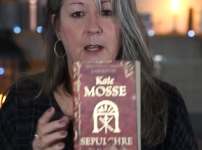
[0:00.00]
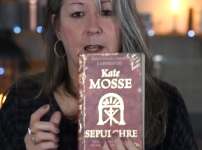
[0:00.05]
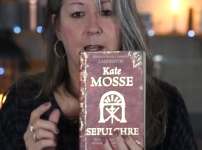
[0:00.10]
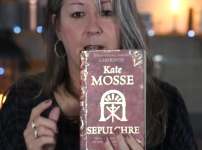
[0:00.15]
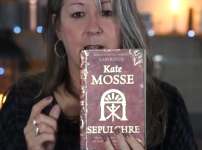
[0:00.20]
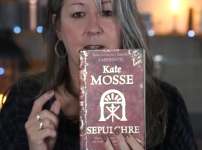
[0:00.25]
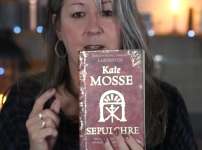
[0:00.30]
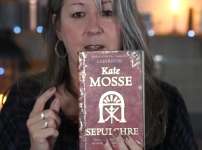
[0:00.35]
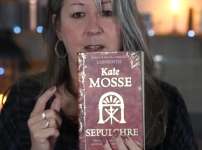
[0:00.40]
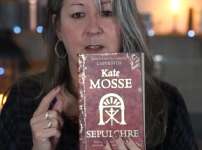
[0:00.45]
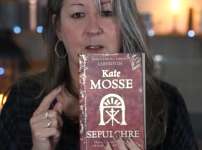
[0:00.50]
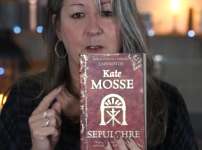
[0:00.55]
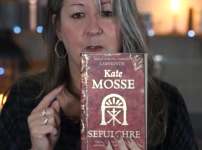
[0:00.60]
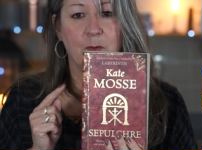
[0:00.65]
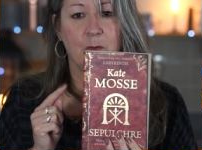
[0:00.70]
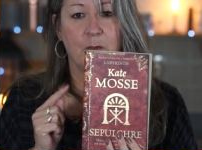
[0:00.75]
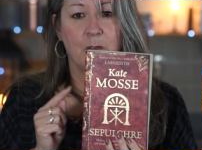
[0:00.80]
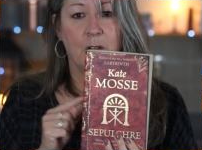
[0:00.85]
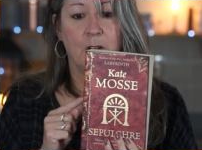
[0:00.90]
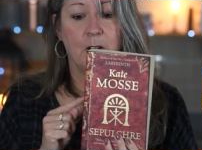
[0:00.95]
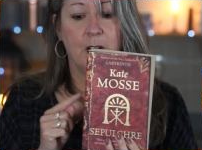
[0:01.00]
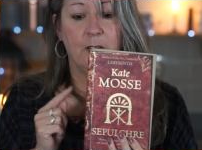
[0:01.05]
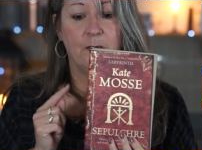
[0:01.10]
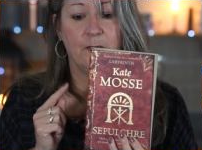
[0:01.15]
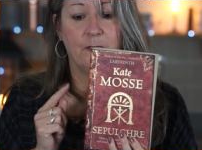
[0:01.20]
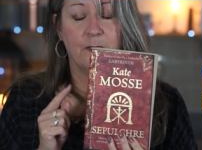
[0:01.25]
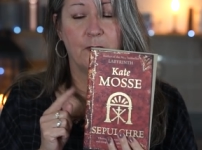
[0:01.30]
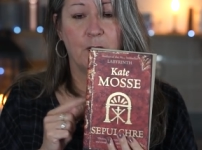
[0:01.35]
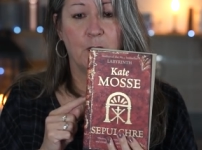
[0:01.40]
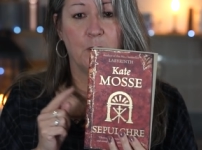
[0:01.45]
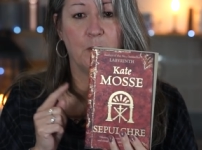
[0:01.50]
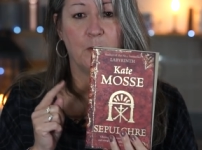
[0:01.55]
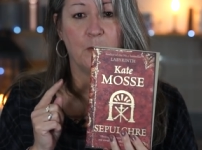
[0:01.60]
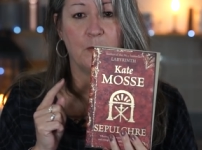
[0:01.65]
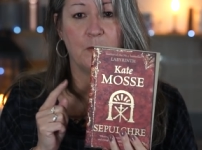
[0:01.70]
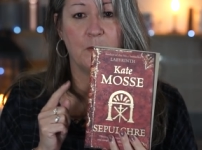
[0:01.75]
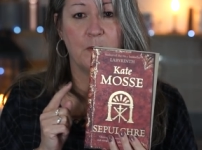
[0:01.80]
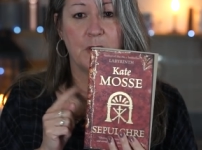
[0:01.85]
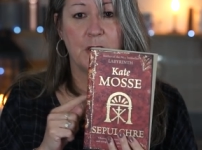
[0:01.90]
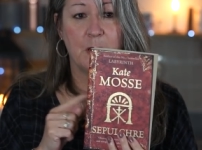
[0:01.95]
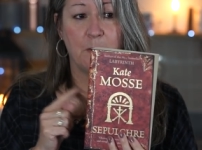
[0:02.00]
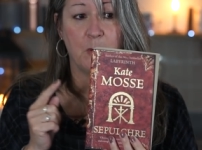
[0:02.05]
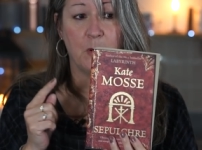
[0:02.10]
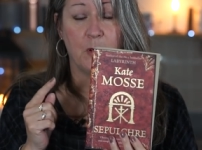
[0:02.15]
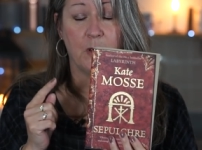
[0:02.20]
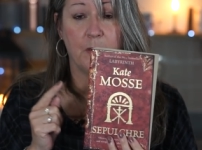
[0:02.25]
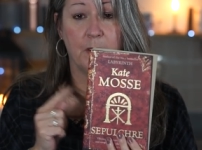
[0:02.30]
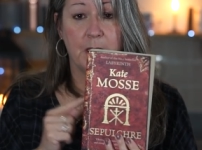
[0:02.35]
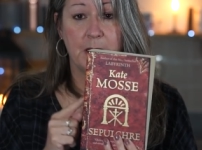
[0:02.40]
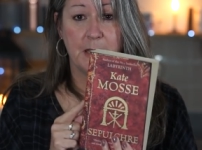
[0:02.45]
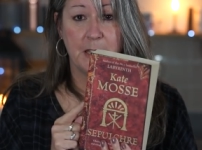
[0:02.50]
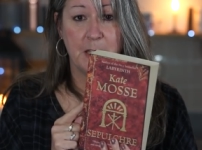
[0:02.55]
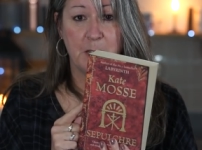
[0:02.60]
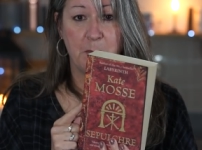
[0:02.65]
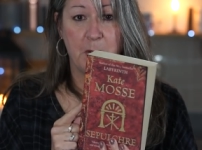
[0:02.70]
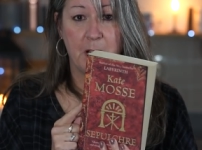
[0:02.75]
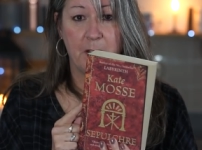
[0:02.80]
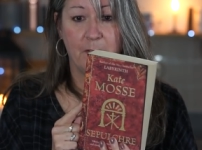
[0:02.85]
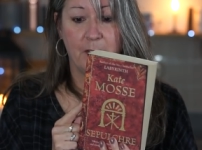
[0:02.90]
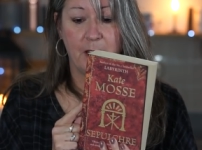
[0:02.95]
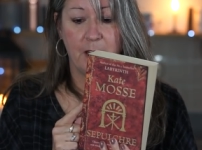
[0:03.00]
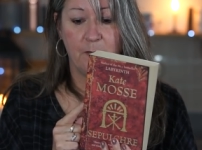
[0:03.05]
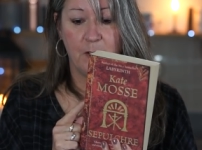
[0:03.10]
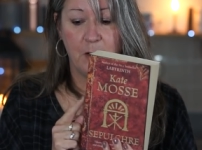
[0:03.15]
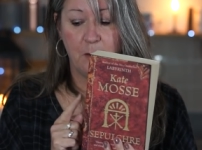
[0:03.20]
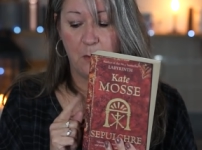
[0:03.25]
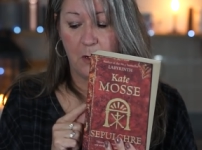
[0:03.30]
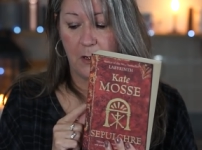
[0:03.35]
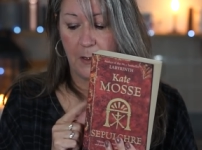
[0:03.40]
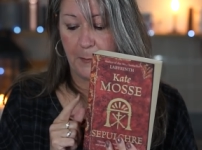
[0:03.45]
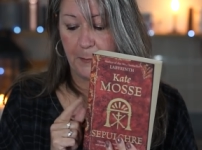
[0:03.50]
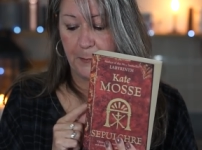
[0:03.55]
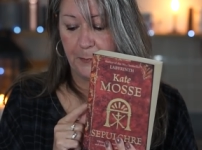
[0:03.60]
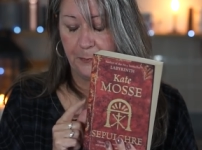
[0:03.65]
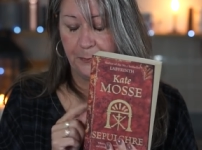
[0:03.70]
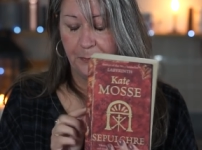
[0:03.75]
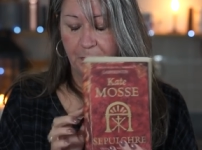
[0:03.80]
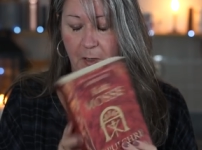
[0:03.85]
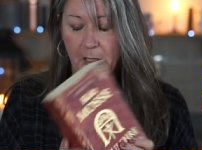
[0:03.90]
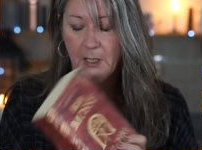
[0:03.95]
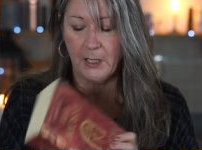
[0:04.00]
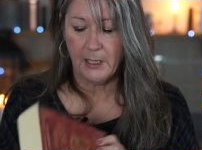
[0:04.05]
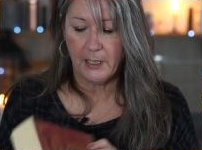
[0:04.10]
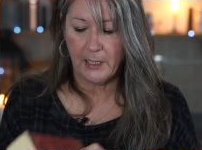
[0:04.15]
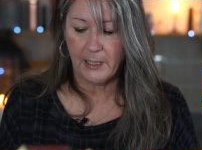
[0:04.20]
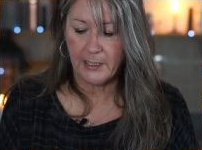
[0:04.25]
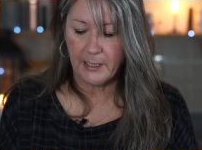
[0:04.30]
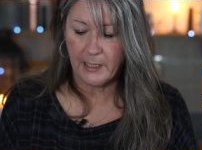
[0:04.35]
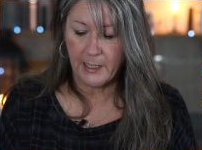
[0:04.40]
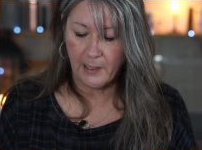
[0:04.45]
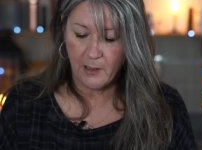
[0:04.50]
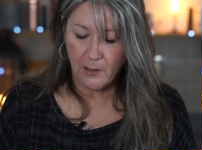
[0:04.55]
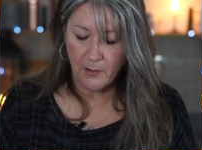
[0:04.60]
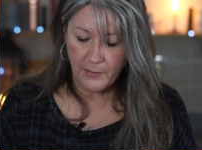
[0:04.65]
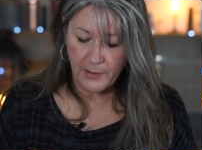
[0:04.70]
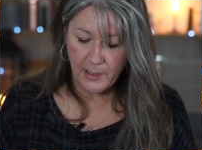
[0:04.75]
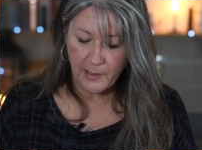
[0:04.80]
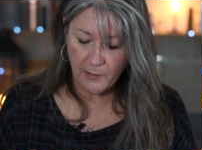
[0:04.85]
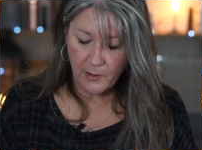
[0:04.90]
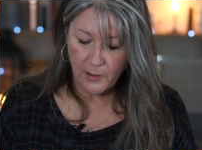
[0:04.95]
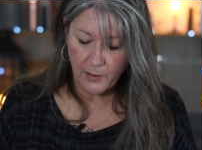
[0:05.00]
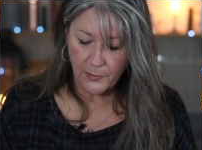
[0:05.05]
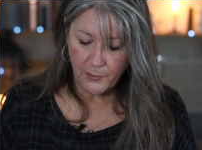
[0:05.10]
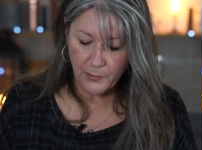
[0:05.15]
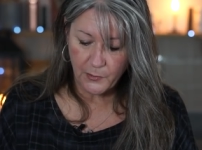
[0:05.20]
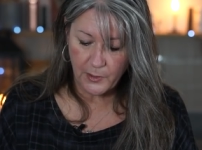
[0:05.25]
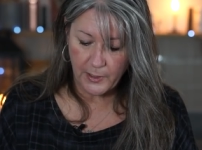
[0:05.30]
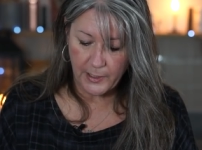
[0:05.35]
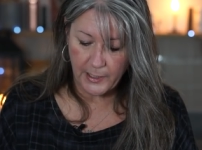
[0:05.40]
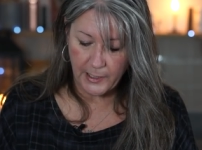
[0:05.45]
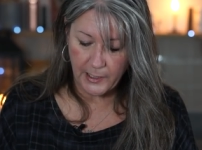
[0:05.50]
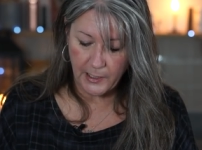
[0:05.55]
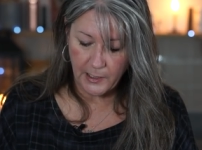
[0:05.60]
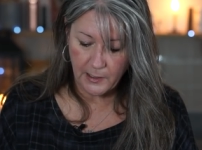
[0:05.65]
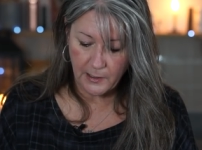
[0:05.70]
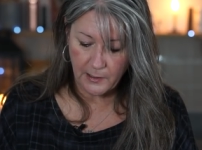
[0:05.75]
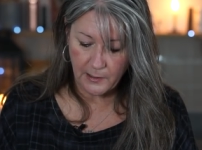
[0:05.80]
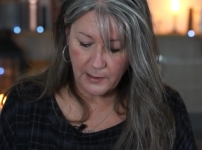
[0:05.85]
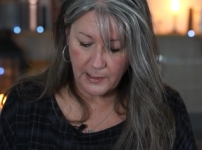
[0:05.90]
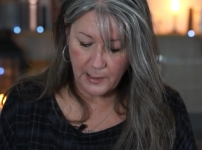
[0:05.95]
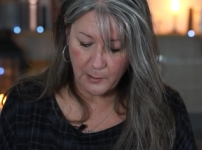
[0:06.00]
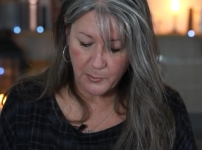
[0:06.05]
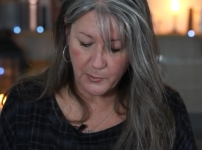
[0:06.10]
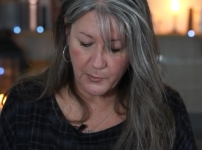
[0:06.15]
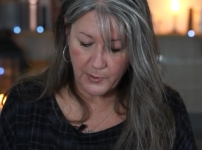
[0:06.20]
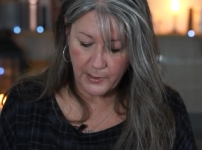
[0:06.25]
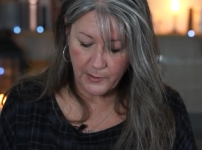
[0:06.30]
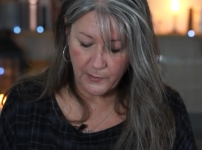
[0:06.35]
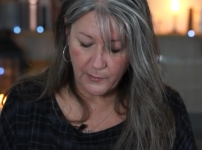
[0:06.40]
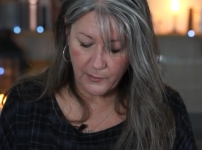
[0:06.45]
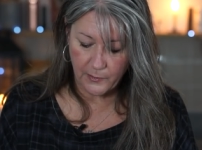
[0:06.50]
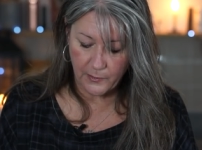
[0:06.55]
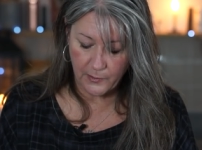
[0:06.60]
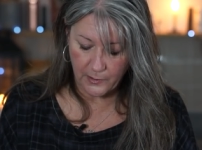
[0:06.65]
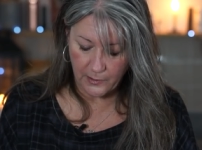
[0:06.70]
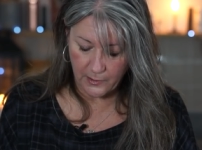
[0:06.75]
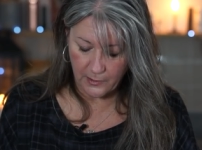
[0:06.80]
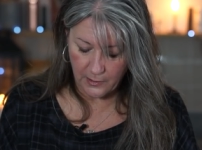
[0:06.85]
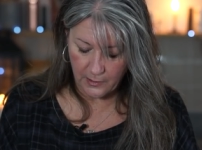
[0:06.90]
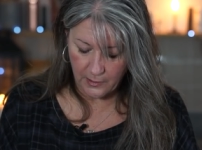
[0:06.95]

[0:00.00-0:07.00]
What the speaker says: And I've got Sepulchre. This is my favourite one. And there are three. Labyrinth,